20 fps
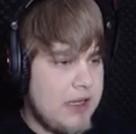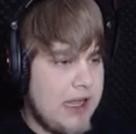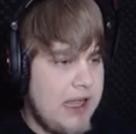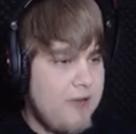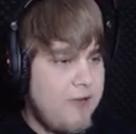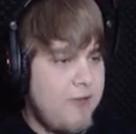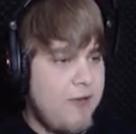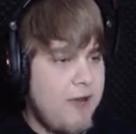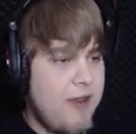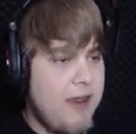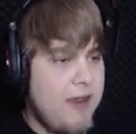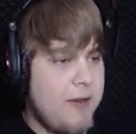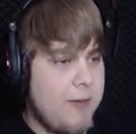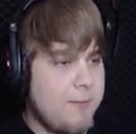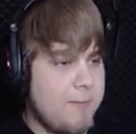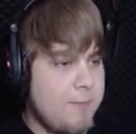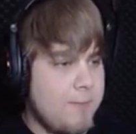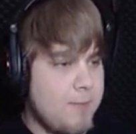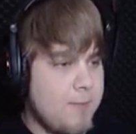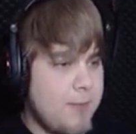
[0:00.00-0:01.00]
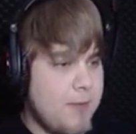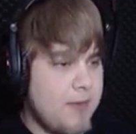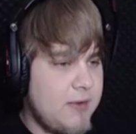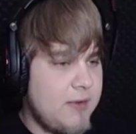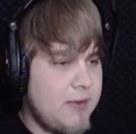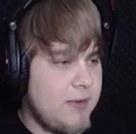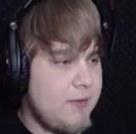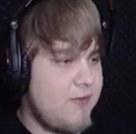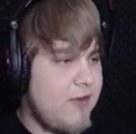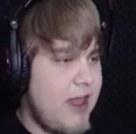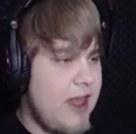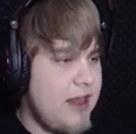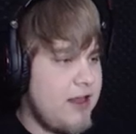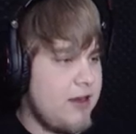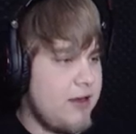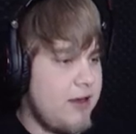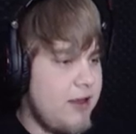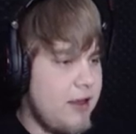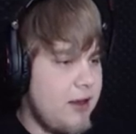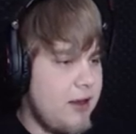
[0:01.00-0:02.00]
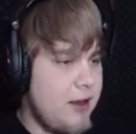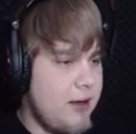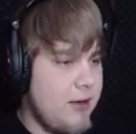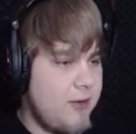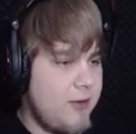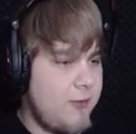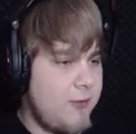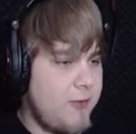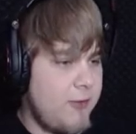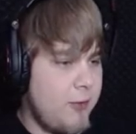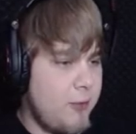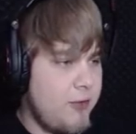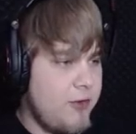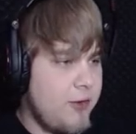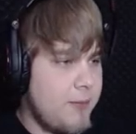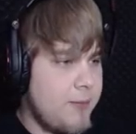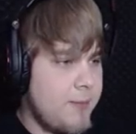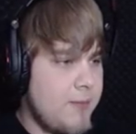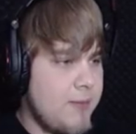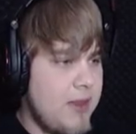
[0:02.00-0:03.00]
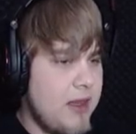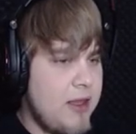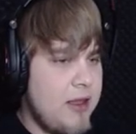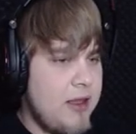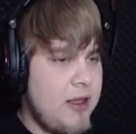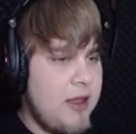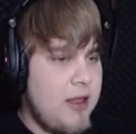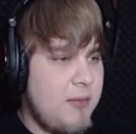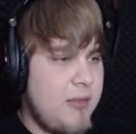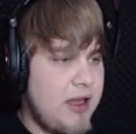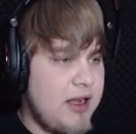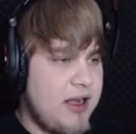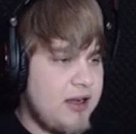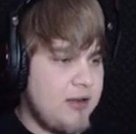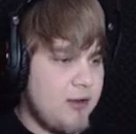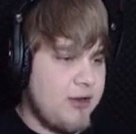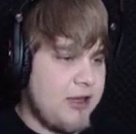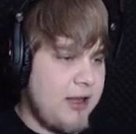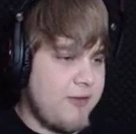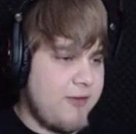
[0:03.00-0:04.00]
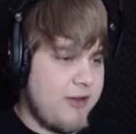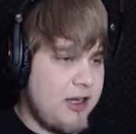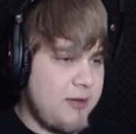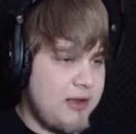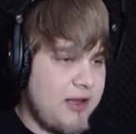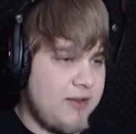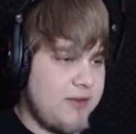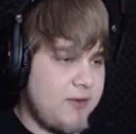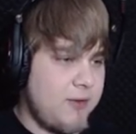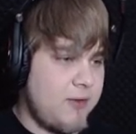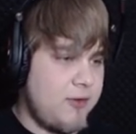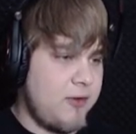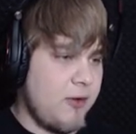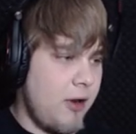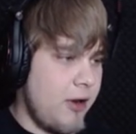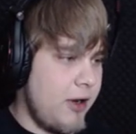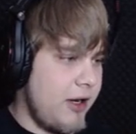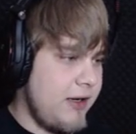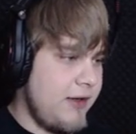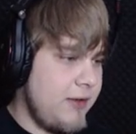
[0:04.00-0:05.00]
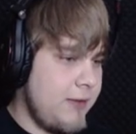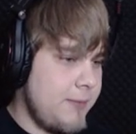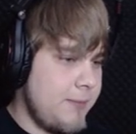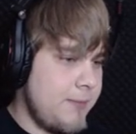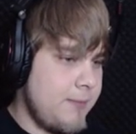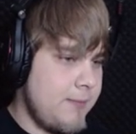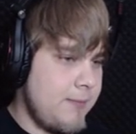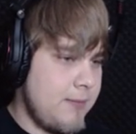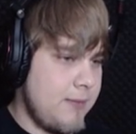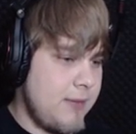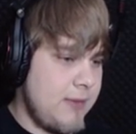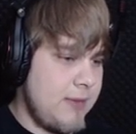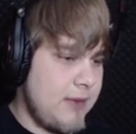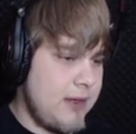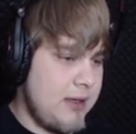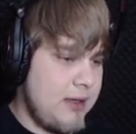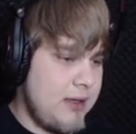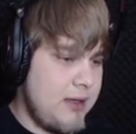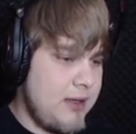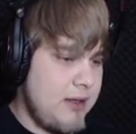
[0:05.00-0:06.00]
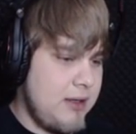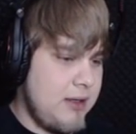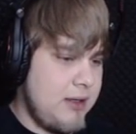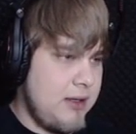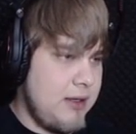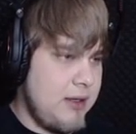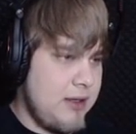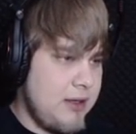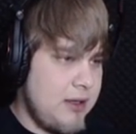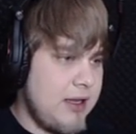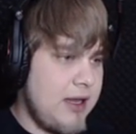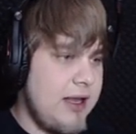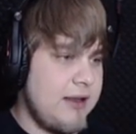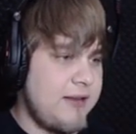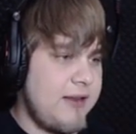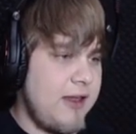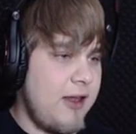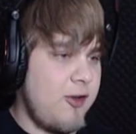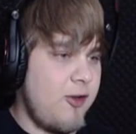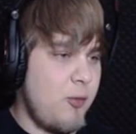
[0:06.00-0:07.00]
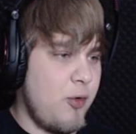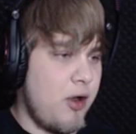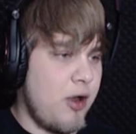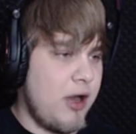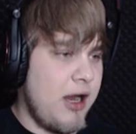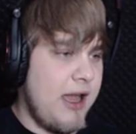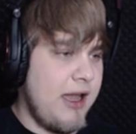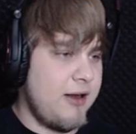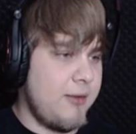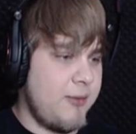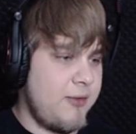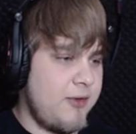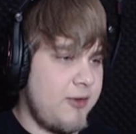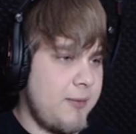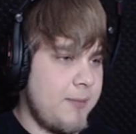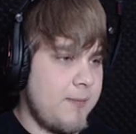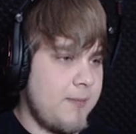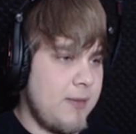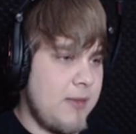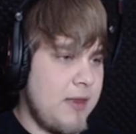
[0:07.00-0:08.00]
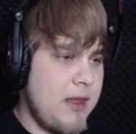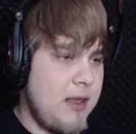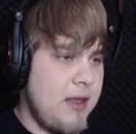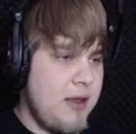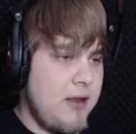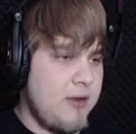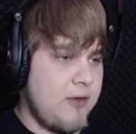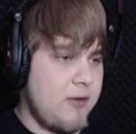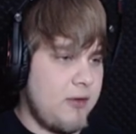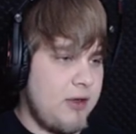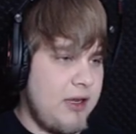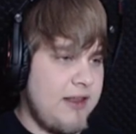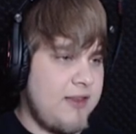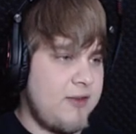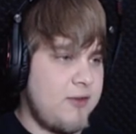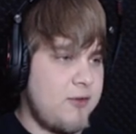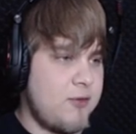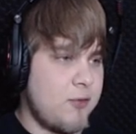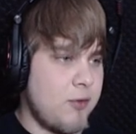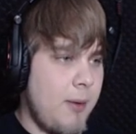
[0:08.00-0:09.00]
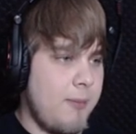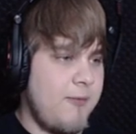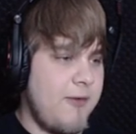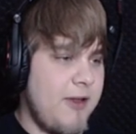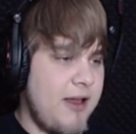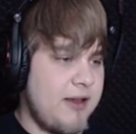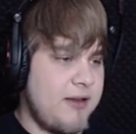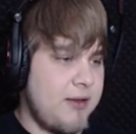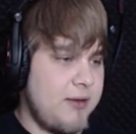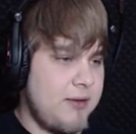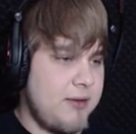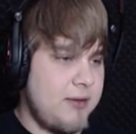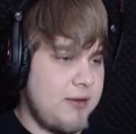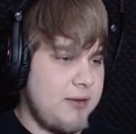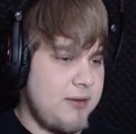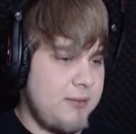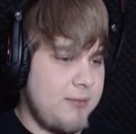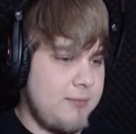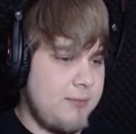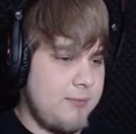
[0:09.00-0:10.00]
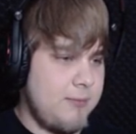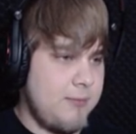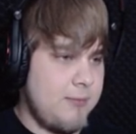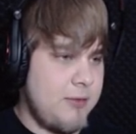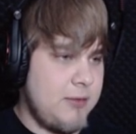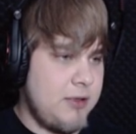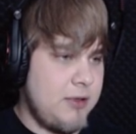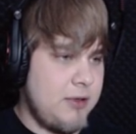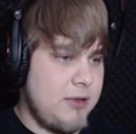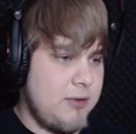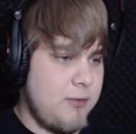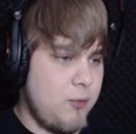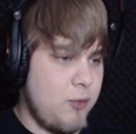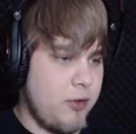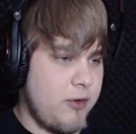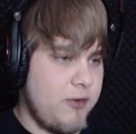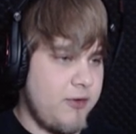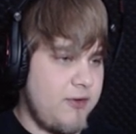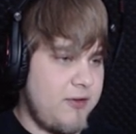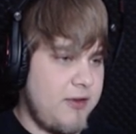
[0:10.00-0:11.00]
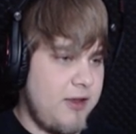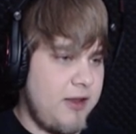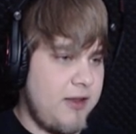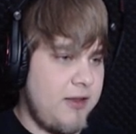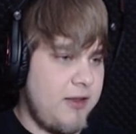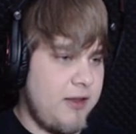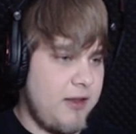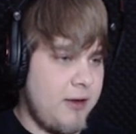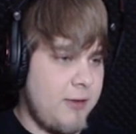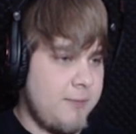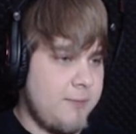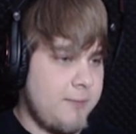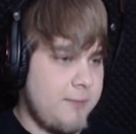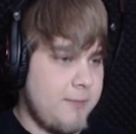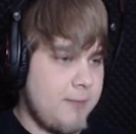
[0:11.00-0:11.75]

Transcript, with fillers: I think that in here is food, but I don't have any place to store it. Can't carry more items. So let's drop that wooden stick here.